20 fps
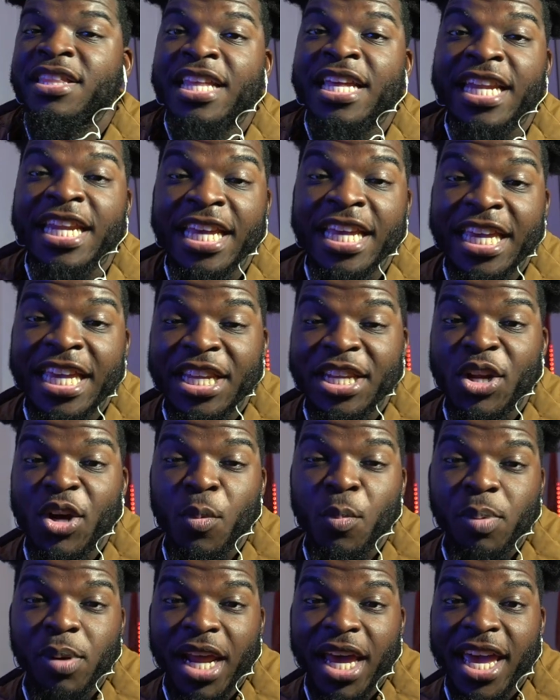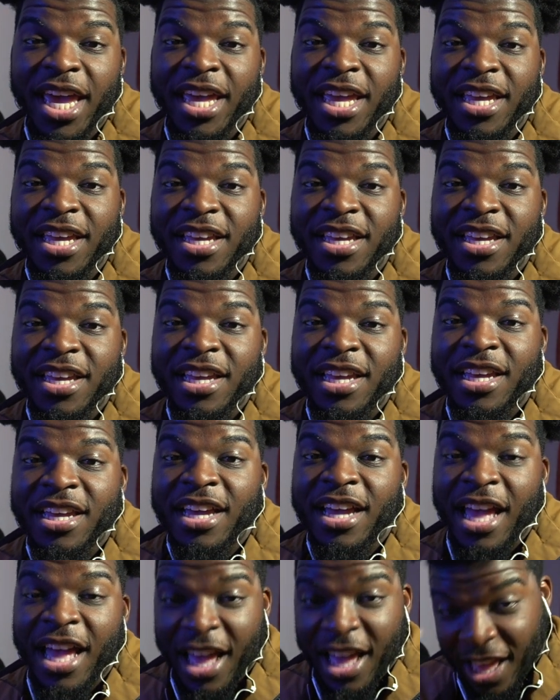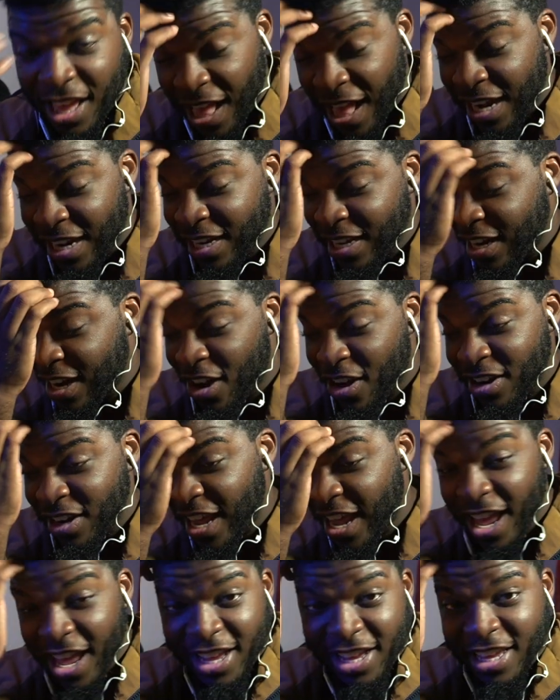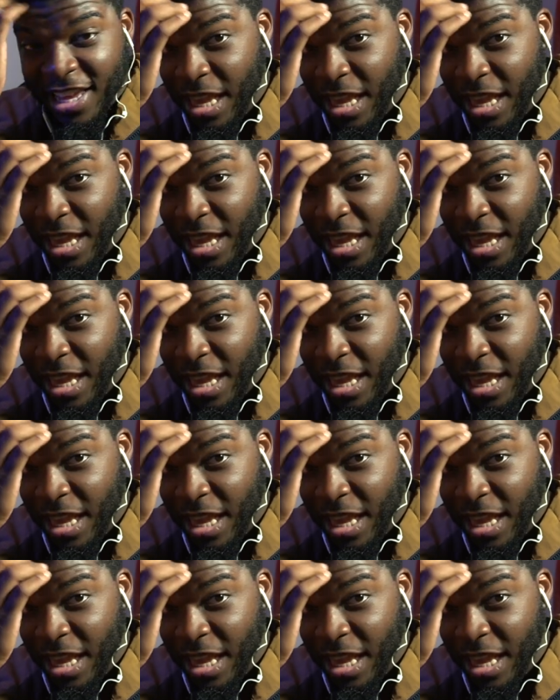that didn't get no play. I did all that,